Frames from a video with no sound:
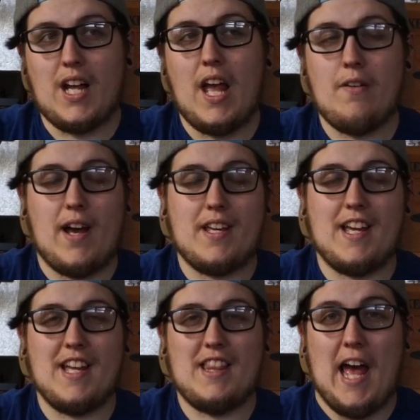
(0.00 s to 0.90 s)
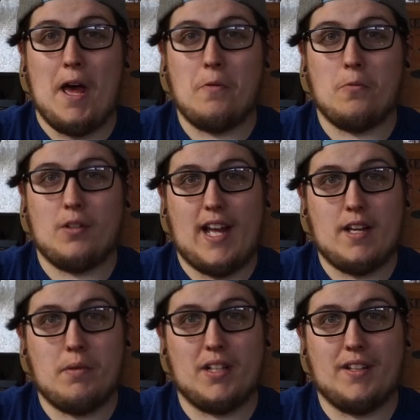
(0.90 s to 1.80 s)
if I can get that
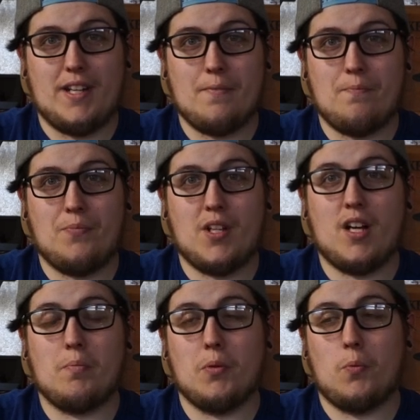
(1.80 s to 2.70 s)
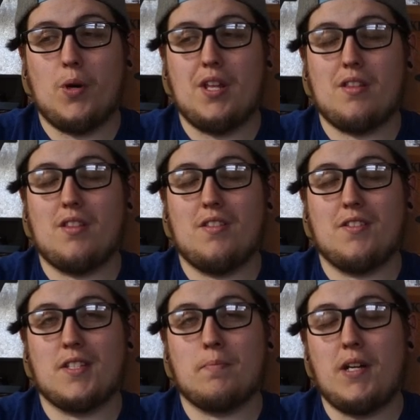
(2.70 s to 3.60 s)
reliability coupled with
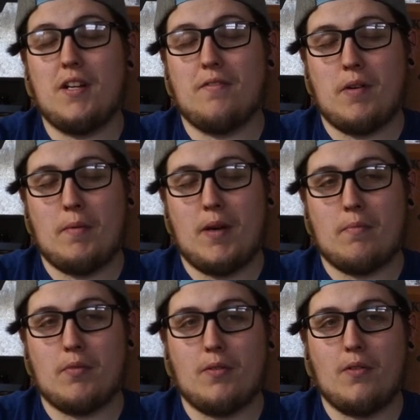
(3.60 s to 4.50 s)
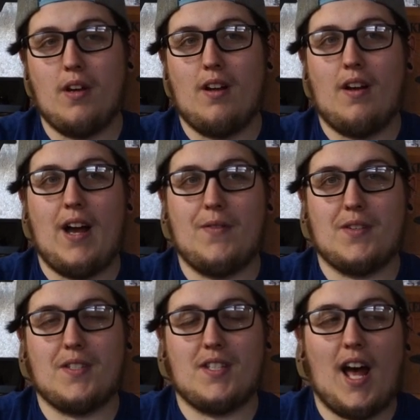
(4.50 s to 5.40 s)
the speed of my Bamboo and the
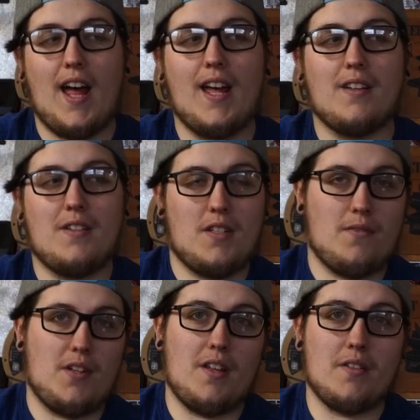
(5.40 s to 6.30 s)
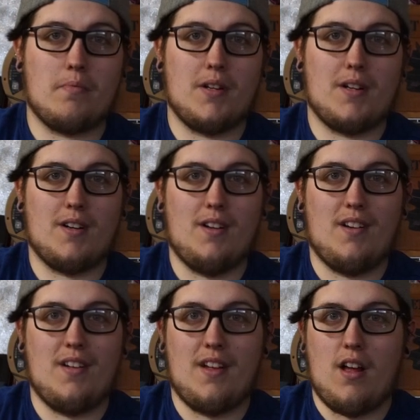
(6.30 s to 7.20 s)
silence of another printer,
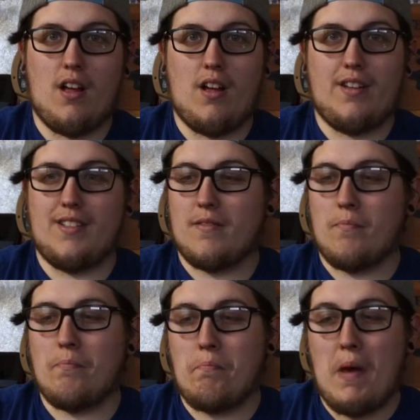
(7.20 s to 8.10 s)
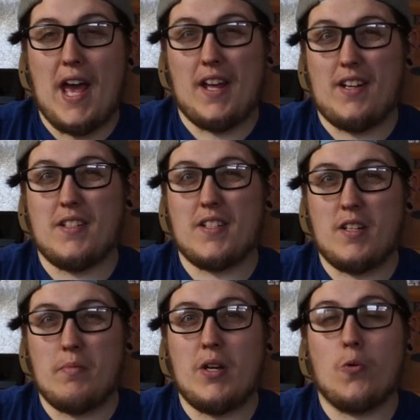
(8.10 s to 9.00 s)
man, it's
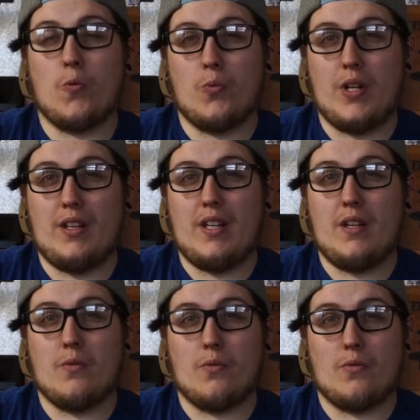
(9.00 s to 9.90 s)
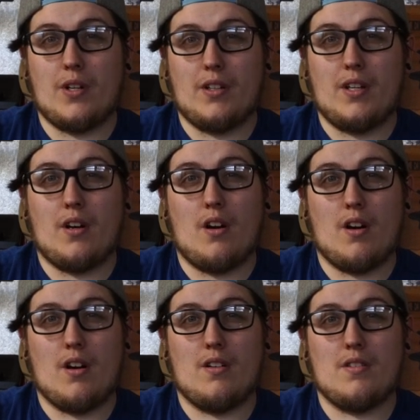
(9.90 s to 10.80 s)
going to be really
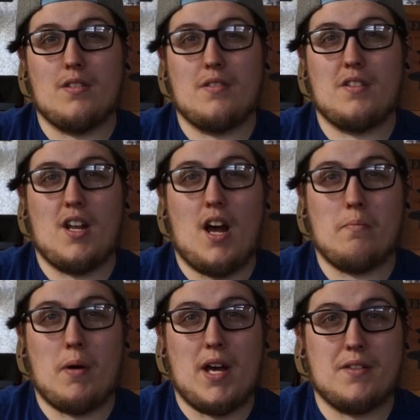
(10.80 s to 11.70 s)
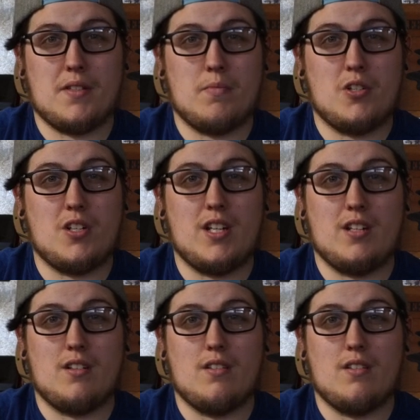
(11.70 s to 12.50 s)
hard to not buy this machine.